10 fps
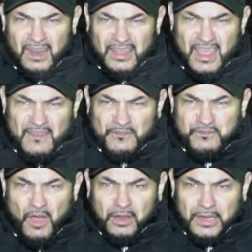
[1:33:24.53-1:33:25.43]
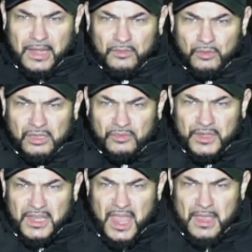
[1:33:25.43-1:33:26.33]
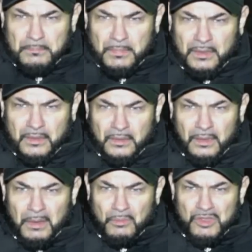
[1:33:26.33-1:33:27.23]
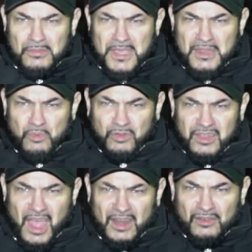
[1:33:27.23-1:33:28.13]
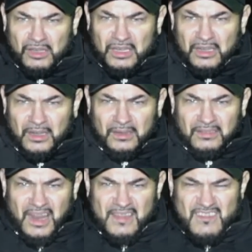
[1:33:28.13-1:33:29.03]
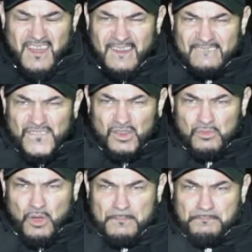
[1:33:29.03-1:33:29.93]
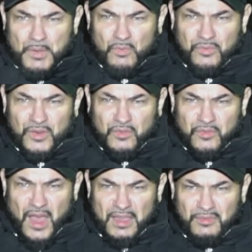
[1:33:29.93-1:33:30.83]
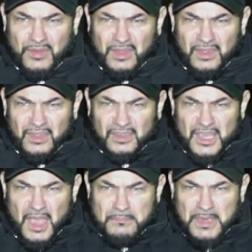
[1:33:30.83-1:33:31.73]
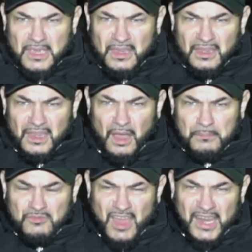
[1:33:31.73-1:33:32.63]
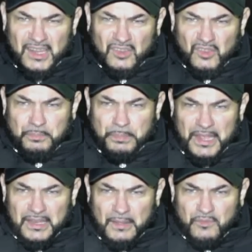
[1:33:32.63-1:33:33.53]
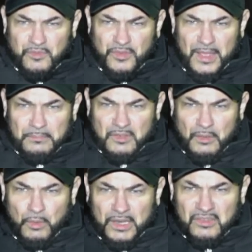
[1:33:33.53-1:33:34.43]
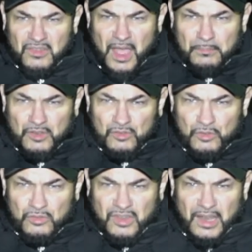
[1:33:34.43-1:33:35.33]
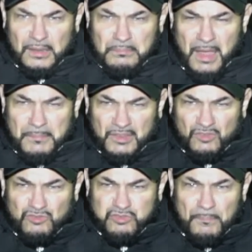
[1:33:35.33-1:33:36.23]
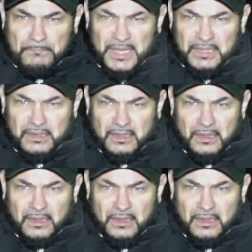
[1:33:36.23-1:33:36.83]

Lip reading: Like, yeah, fuck that Donny, forget him. I'm like, what do you mean? What's going on? They're like, nah, that Donny weren't built for the five. You get me? Coming round here spitting them flames, then when it's time to do something, my man's crumbling.